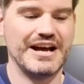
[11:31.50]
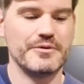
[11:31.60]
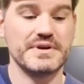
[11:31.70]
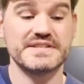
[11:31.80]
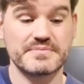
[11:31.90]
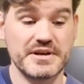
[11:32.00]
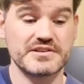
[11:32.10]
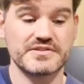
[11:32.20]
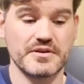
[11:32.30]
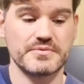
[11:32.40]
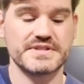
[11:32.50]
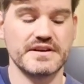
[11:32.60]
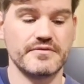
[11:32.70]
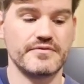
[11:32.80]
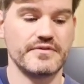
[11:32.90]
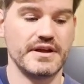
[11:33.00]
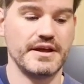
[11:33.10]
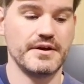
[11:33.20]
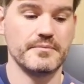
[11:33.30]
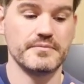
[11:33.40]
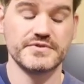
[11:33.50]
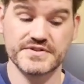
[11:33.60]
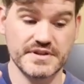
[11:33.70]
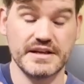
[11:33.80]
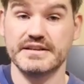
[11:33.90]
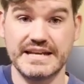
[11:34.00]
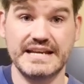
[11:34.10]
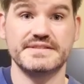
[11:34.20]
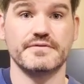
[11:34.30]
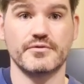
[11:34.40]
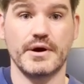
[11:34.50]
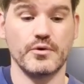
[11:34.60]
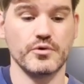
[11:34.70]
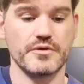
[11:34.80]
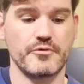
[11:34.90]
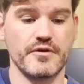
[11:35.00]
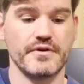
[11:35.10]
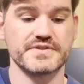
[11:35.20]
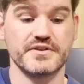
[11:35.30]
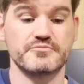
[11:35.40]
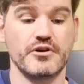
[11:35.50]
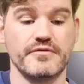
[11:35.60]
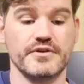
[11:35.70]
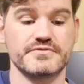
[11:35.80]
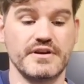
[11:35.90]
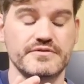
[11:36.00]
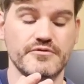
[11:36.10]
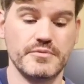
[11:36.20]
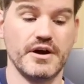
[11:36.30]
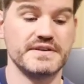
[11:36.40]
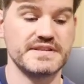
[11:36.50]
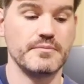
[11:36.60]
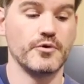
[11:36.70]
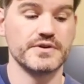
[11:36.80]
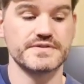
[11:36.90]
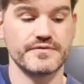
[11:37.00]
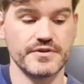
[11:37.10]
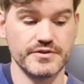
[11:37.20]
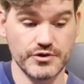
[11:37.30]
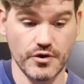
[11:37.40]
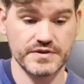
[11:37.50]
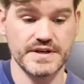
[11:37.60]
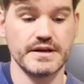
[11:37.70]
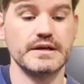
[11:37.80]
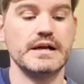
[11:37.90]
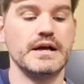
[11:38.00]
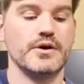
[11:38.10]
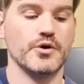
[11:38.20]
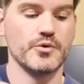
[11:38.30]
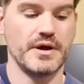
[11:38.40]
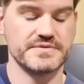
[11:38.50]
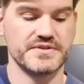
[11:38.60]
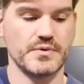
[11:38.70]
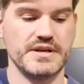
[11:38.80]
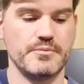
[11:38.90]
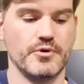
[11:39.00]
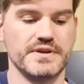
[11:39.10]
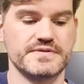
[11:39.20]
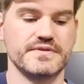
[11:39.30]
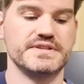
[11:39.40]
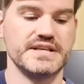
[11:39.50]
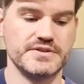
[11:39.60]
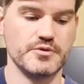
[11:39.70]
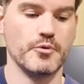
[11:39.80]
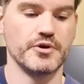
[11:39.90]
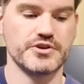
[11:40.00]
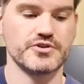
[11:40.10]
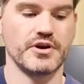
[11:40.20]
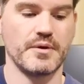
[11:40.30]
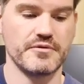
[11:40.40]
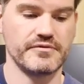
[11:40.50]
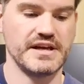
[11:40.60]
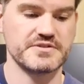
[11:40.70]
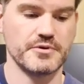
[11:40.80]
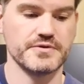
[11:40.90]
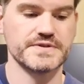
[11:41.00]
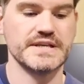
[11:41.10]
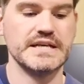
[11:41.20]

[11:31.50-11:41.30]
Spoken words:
He's specialist operative, just native throughout all of the profiles, and those profiles range from 19 points for the Doctor all the way up to 20 points for the T2 boarding shotgun with flash pulse.